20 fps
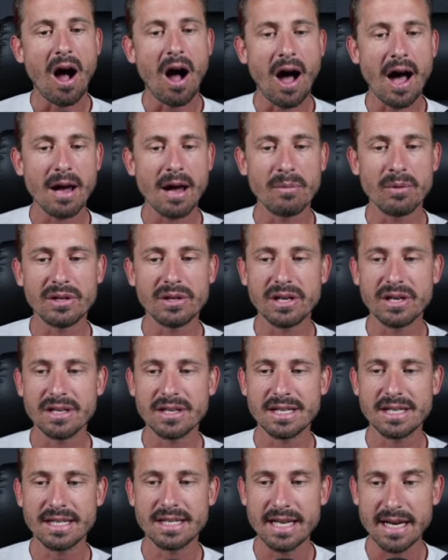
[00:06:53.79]
I would
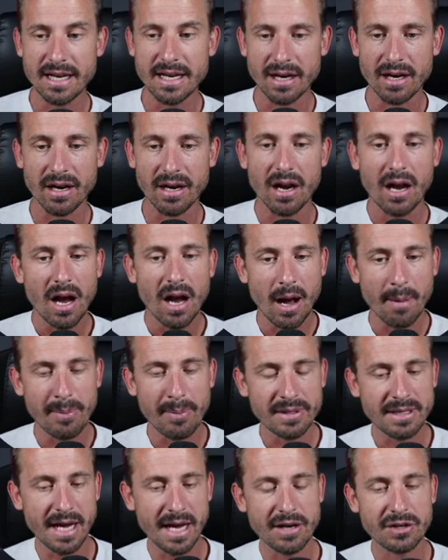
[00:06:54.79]
consider a
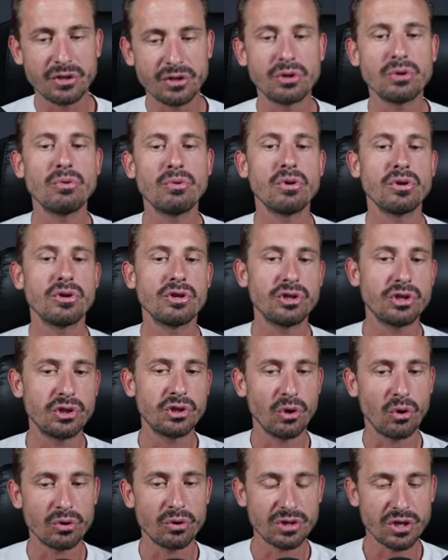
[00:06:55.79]
potential
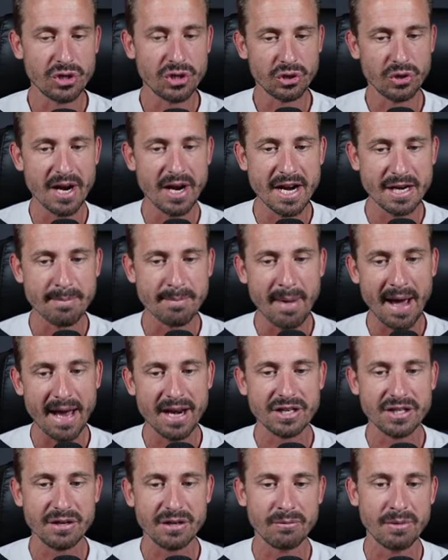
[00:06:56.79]
short trade
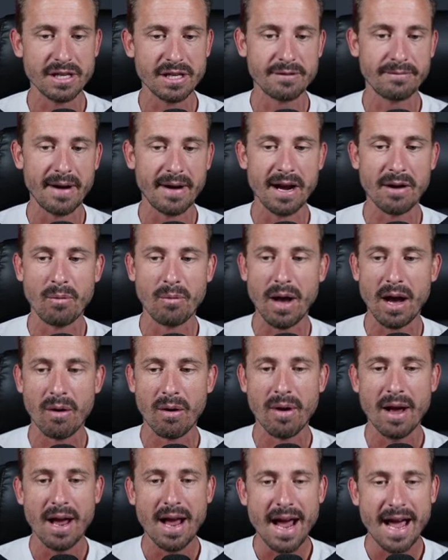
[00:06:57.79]
managing risk very
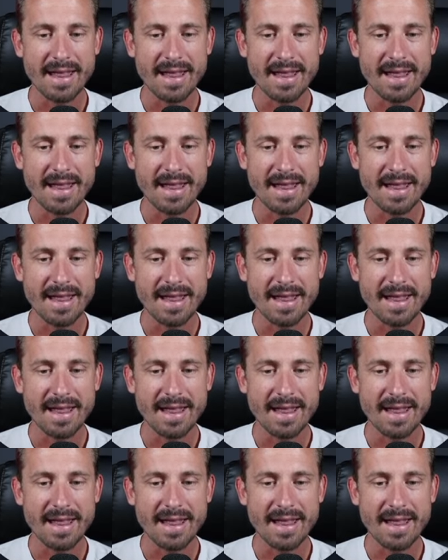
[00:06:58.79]
well,